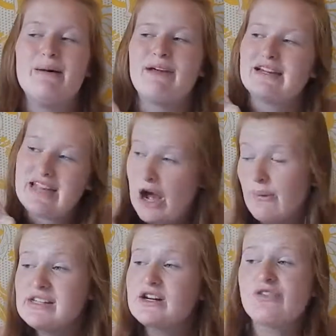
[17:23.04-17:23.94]
because they
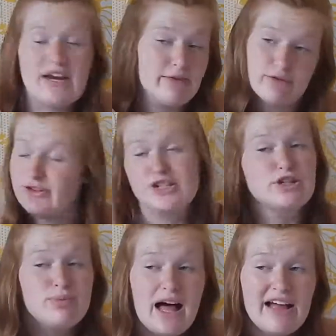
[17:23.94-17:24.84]
always know that I have a fresh
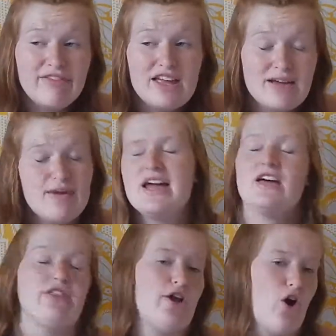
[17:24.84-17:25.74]
supply of them,
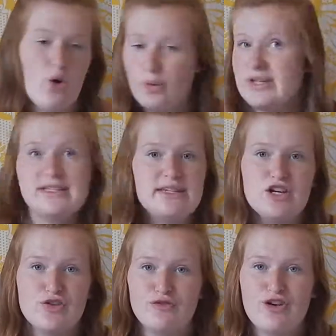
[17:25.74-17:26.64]
they always steal
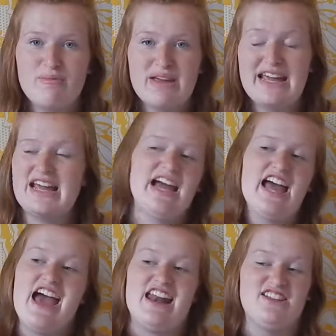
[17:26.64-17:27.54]
them from me,
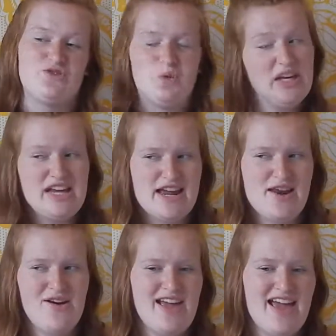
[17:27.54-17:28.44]
and it's really
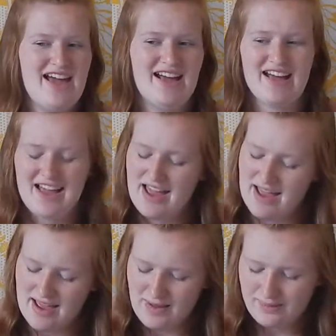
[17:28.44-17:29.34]
annoying,
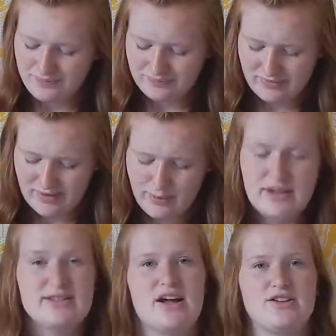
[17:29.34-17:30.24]

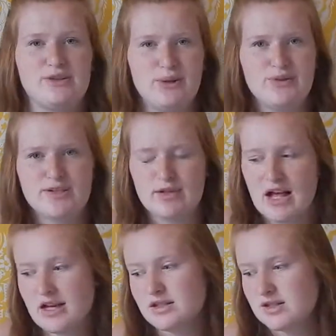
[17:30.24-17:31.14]
plus I also lose them a
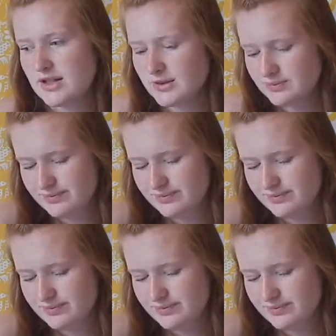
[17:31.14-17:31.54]
lot, so,